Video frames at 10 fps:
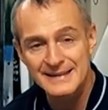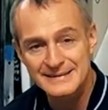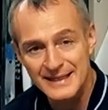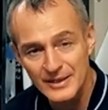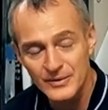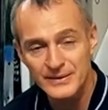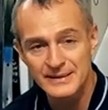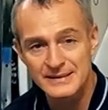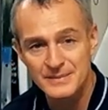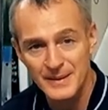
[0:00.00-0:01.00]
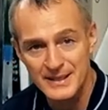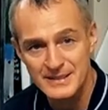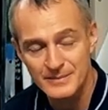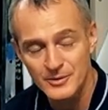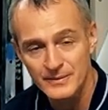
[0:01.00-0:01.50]
as healthy as
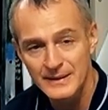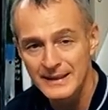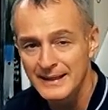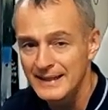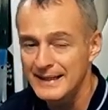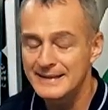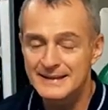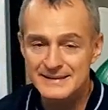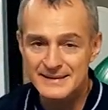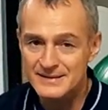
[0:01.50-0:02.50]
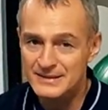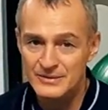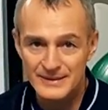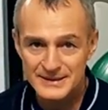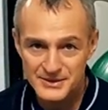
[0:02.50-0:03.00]
possible, and this does
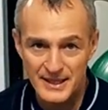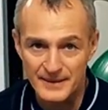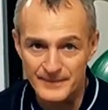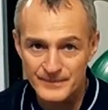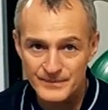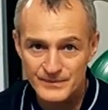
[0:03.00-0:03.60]
a great job.